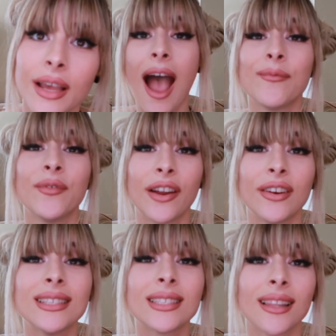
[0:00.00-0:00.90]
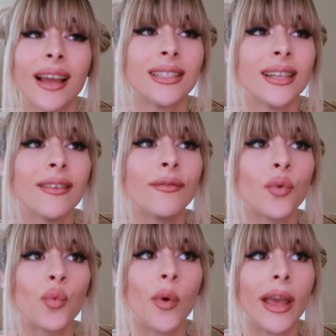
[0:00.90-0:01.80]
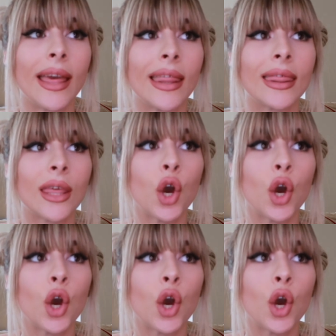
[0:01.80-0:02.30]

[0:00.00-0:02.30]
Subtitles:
I'm very selective with